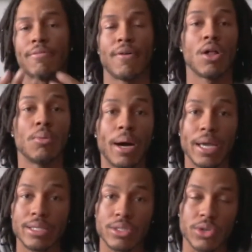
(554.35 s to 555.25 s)
Follow my
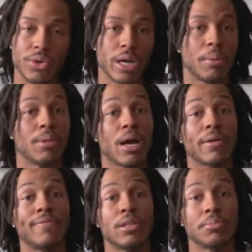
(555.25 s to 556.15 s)
Instagram,
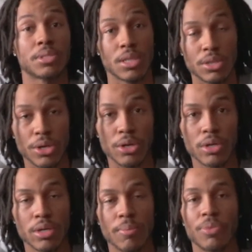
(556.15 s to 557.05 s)
Larry Phillips
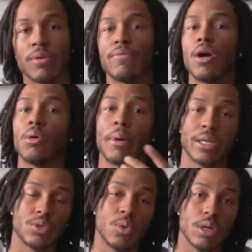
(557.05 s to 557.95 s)
III. Follow
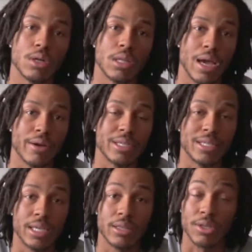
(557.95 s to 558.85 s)
my Twitter, Larry
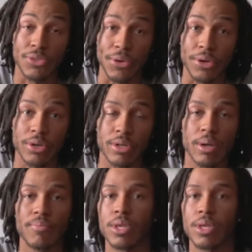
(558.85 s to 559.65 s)
Dean III.